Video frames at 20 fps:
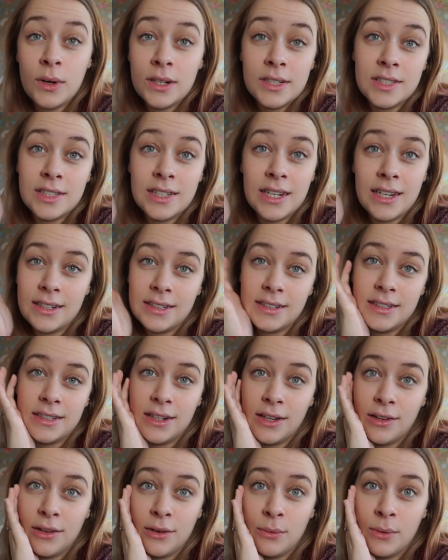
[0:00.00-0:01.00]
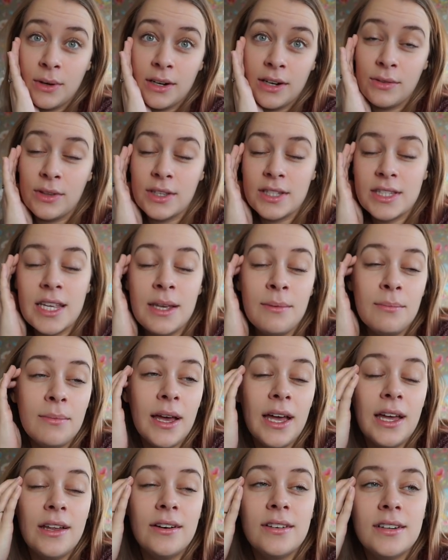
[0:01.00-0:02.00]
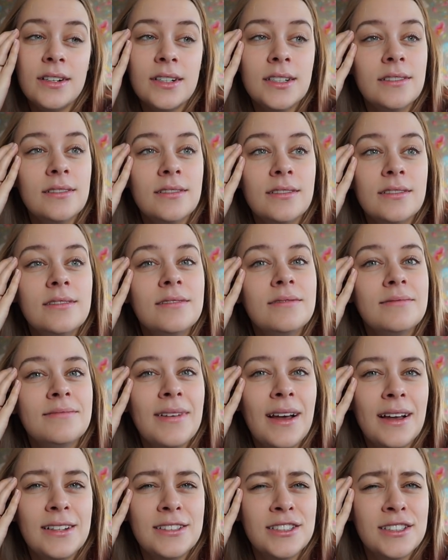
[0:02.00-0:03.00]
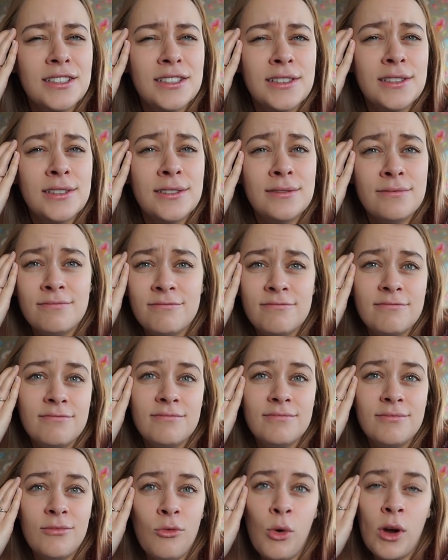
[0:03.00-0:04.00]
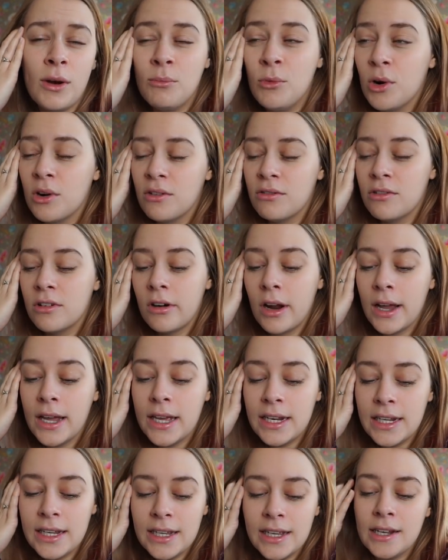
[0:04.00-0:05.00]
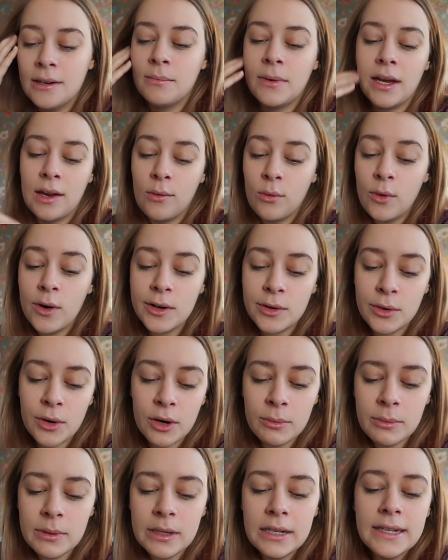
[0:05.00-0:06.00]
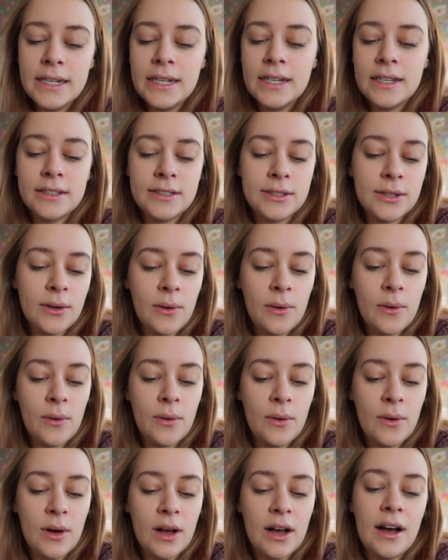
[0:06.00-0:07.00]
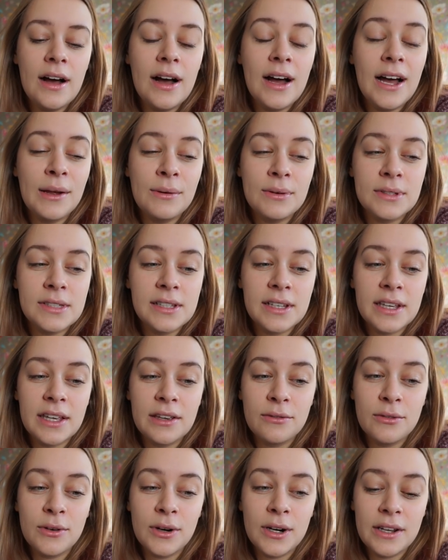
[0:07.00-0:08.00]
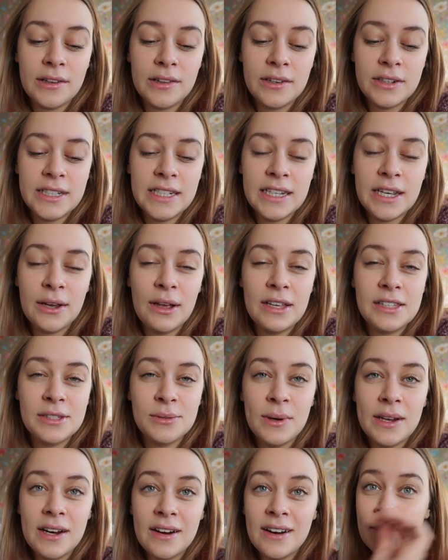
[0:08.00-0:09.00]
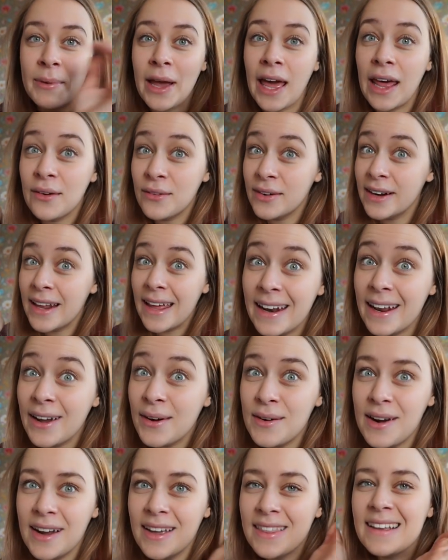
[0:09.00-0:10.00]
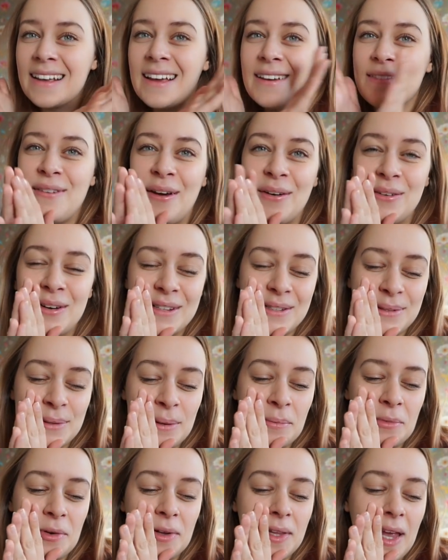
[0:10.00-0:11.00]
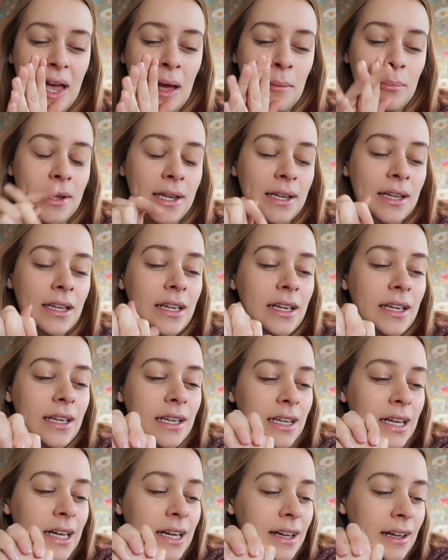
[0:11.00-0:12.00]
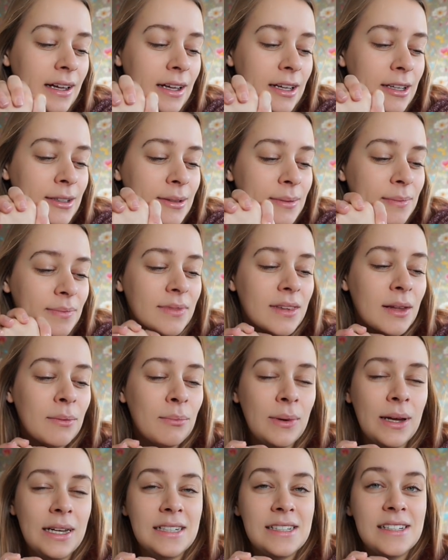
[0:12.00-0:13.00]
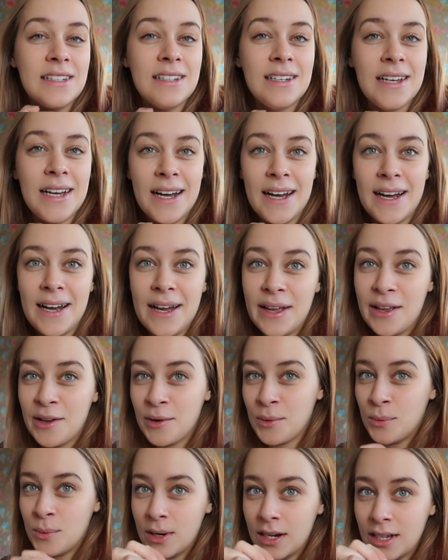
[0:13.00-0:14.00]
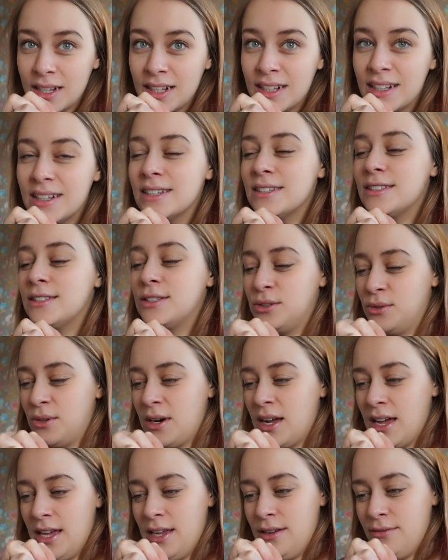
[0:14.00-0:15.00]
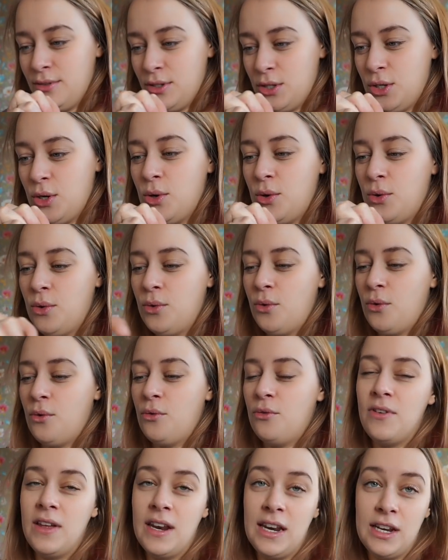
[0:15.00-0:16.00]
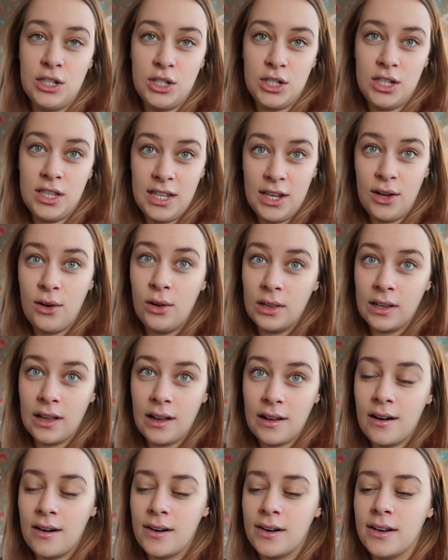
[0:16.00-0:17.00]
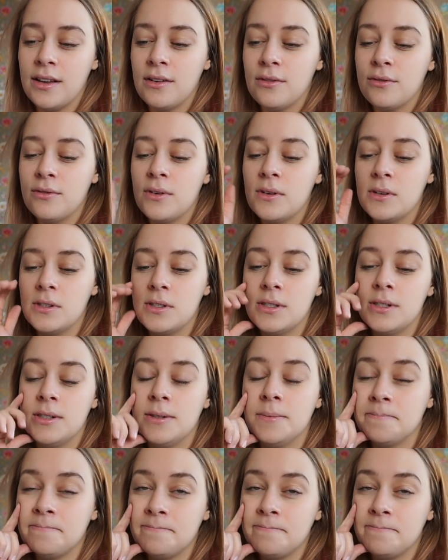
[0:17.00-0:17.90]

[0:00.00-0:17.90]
to knit another one of the same pattern. I just want more variety in my wardrobe, so I was looking for another DK sweater pattern, now I think I found it, so I'm really happy. But I will strive to finish the Olga cardigan first,